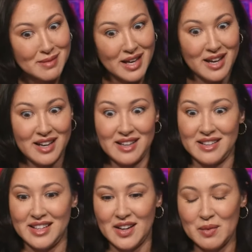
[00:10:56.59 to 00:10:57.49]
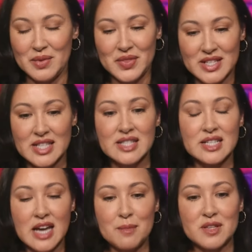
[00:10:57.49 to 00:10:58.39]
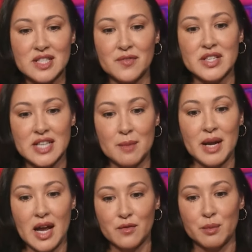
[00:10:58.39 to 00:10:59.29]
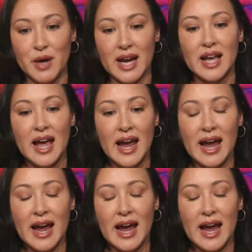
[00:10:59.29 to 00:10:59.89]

You know, but this is the type of stuff that's coming out of her brain.